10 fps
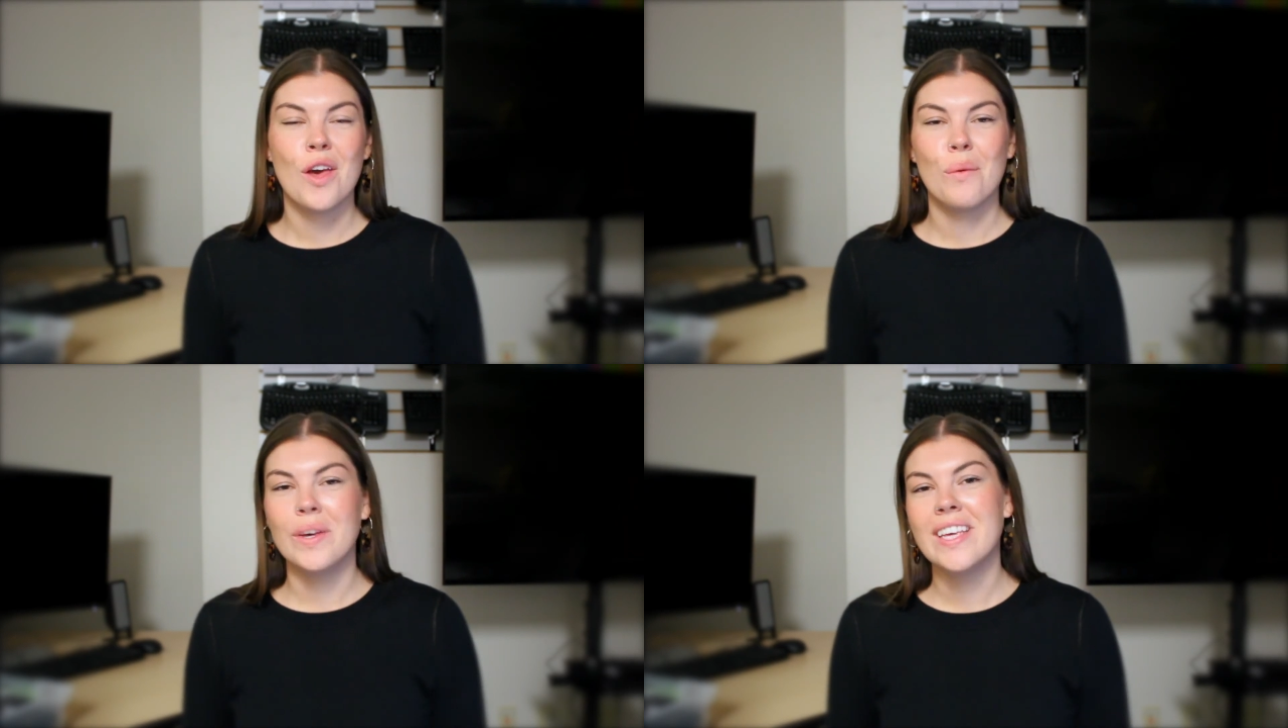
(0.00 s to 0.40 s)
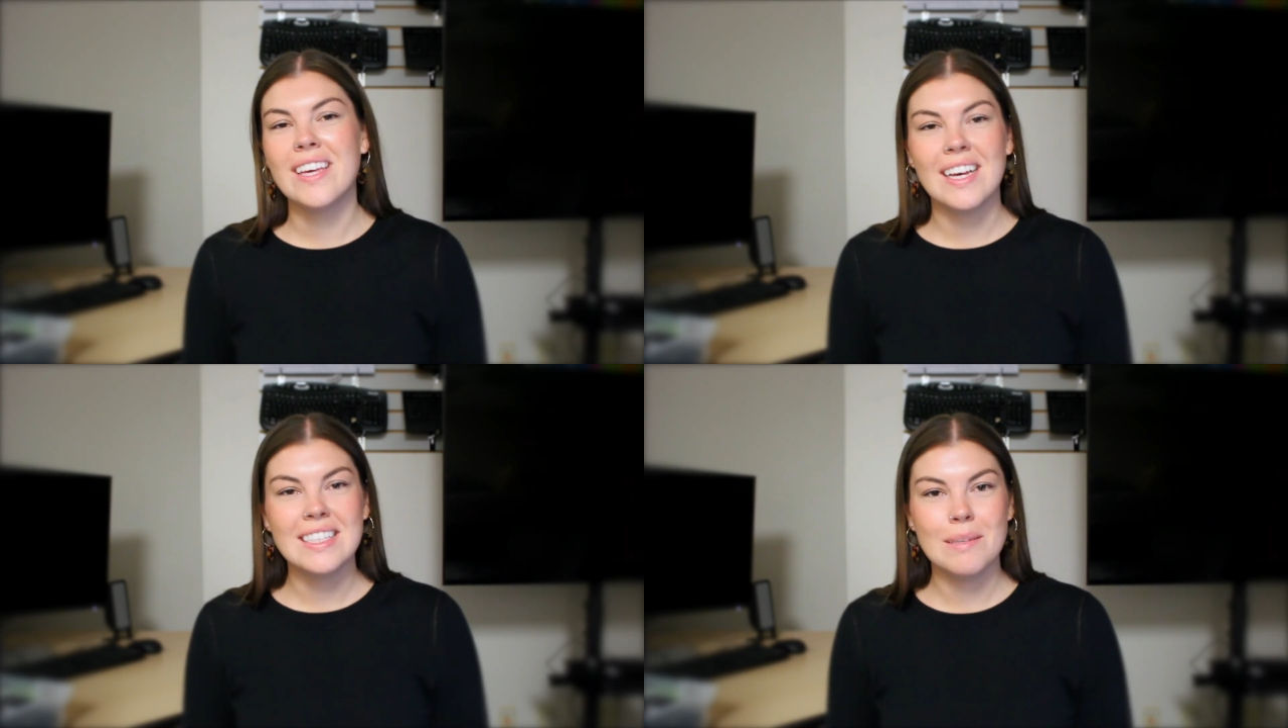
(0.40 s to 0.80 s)
We can
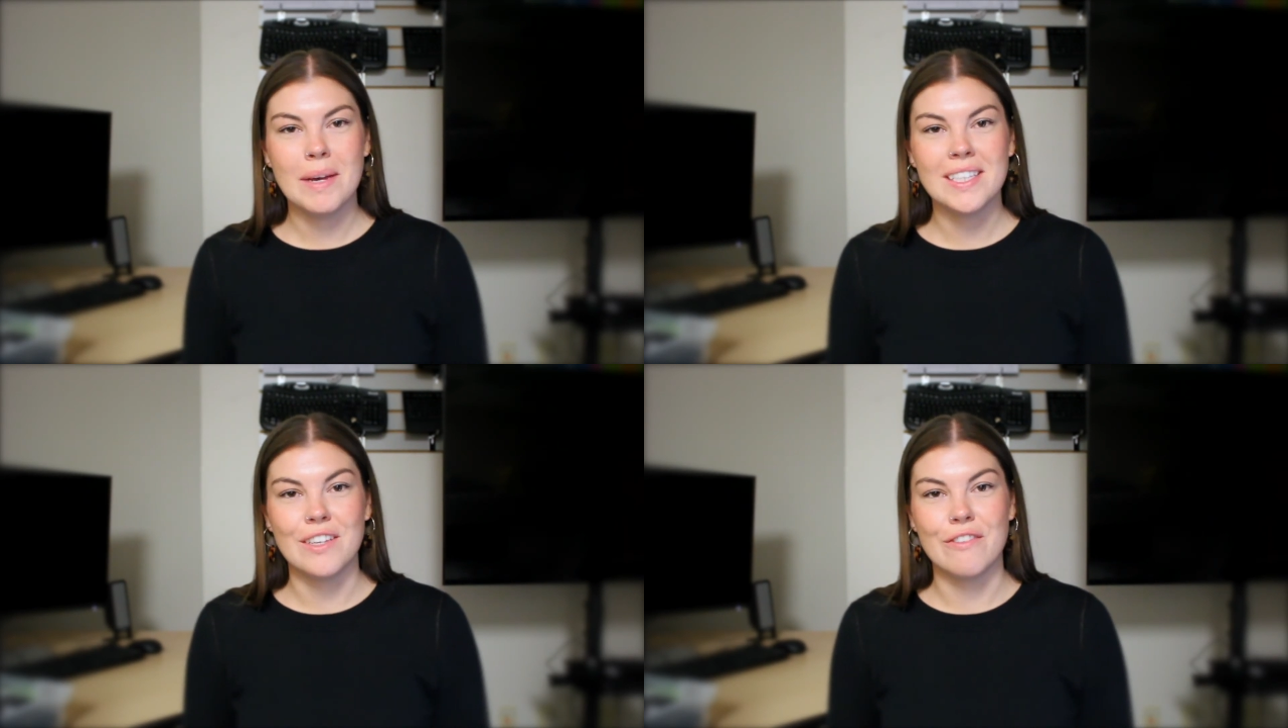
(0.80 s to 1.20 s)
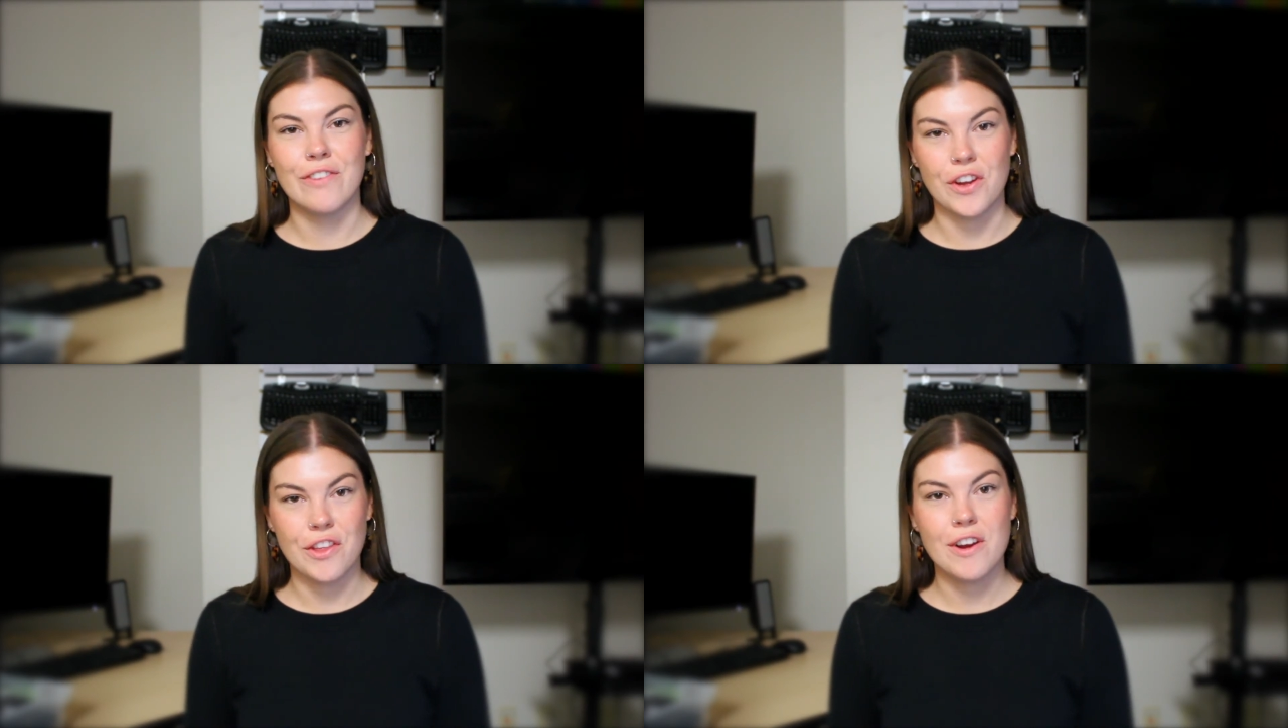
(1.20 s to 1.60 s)
customize it
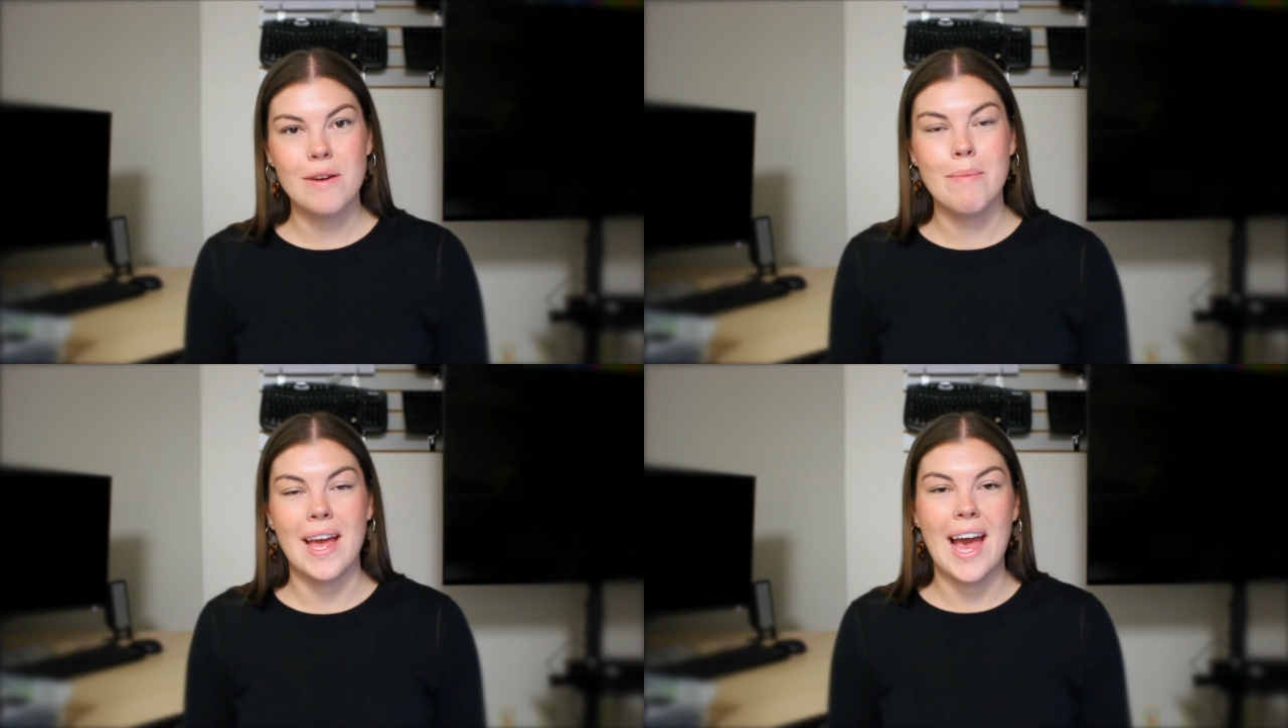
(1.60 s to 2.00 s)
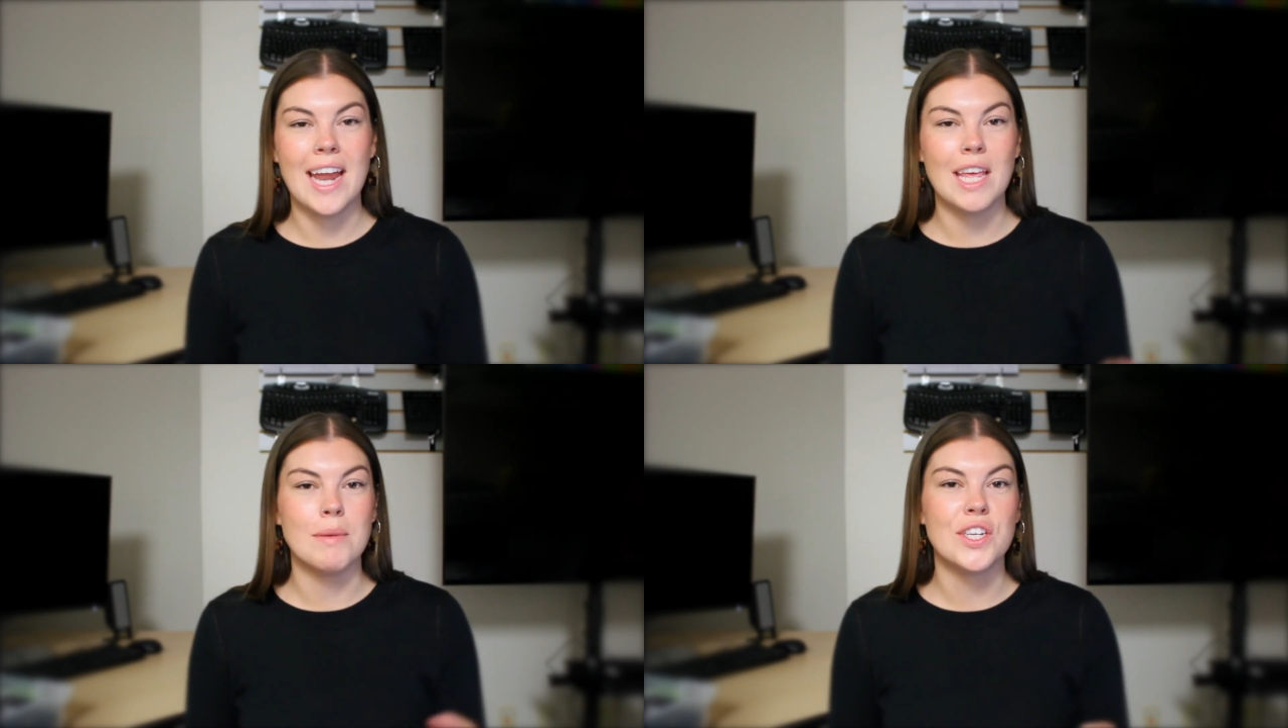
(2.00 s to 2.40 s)
further by
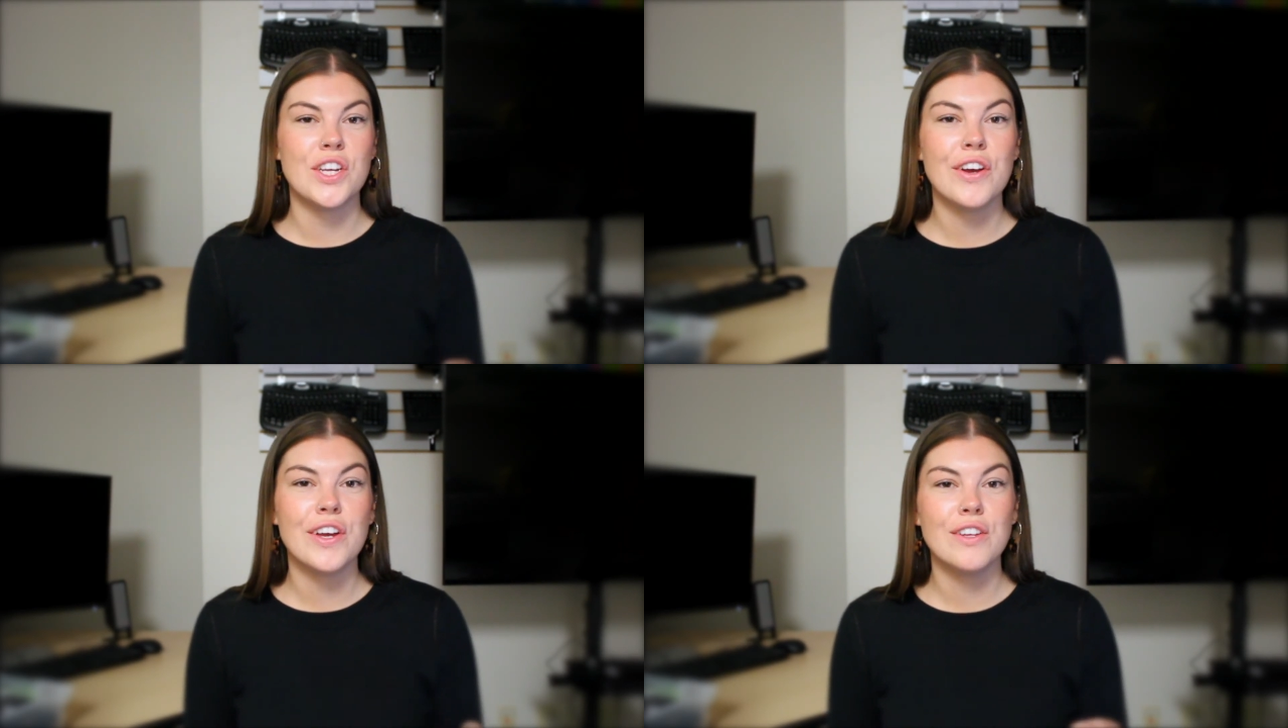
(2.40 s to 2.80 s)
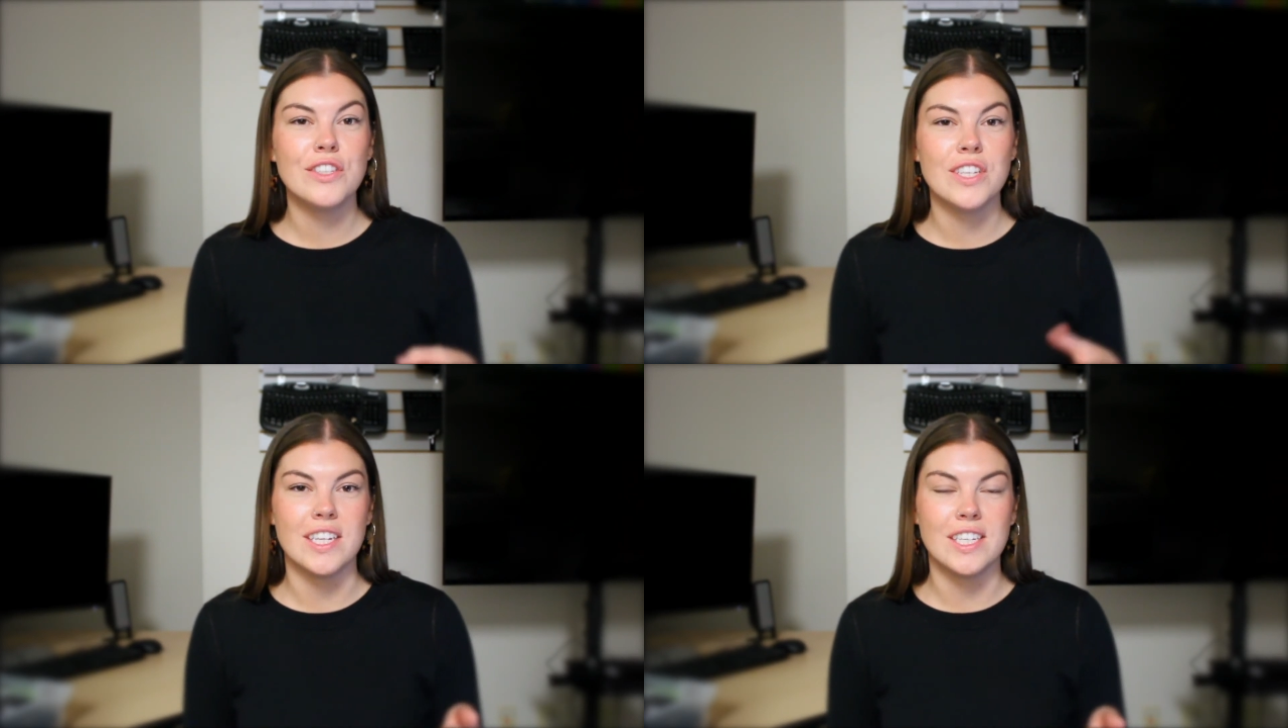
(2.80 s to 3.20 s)
adding material
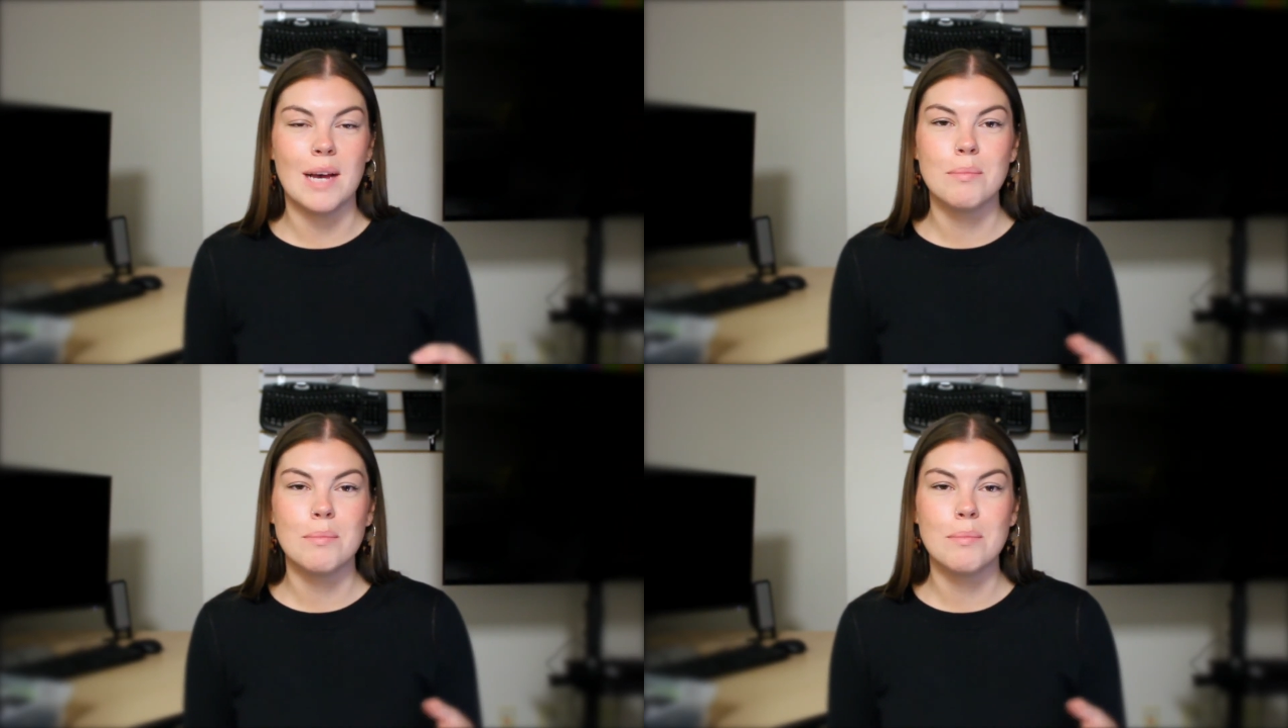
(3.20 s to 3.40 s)
to the top